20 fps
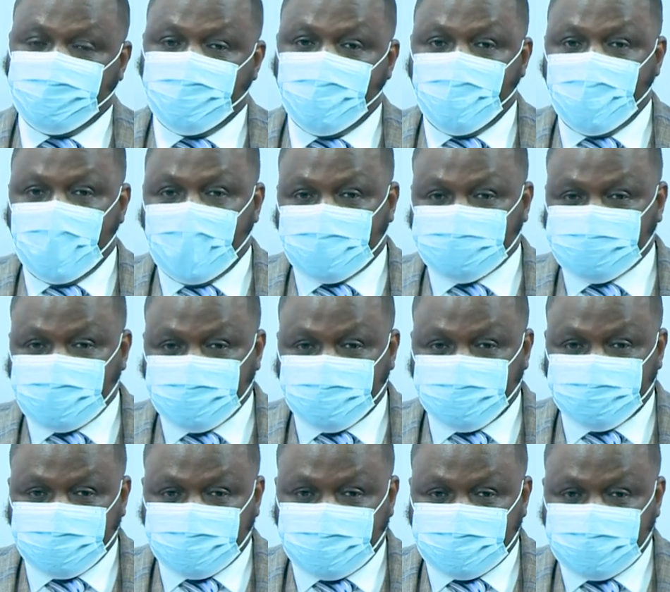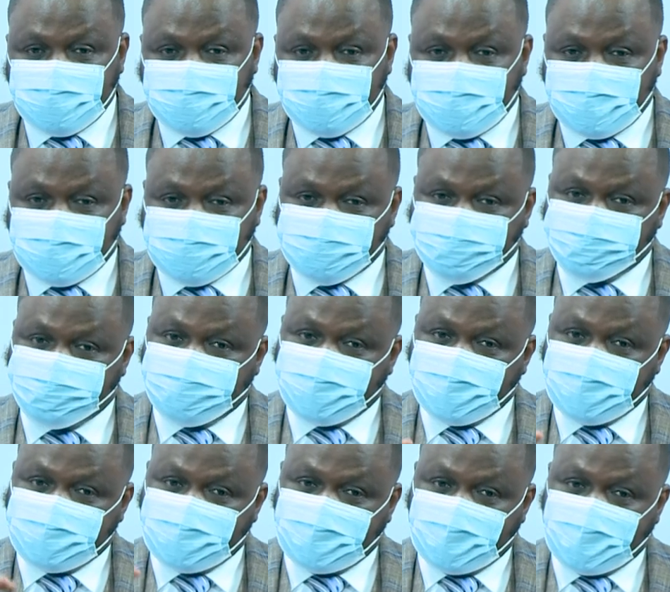go outside of the kidney and
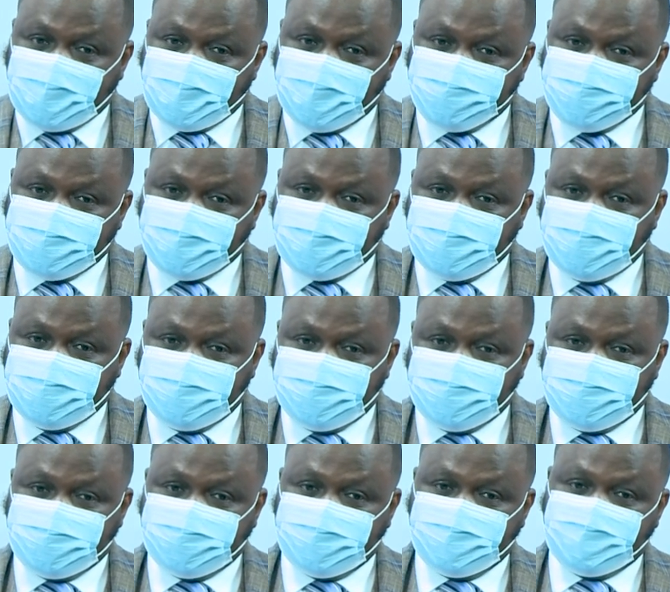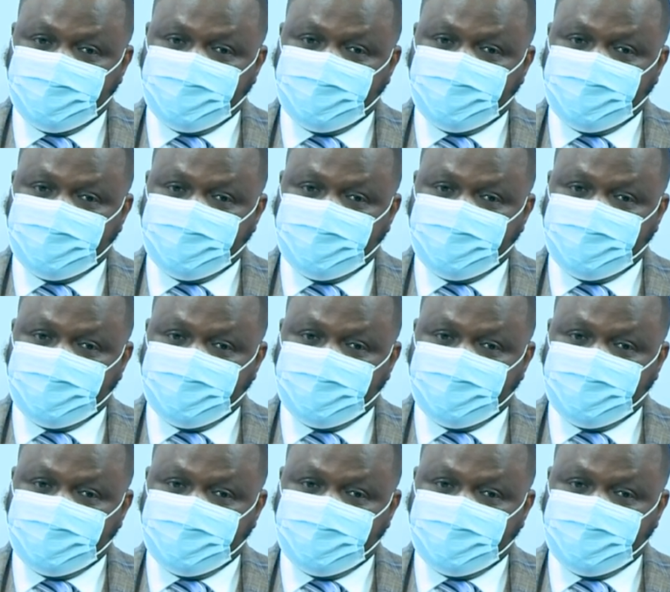spread around the kidney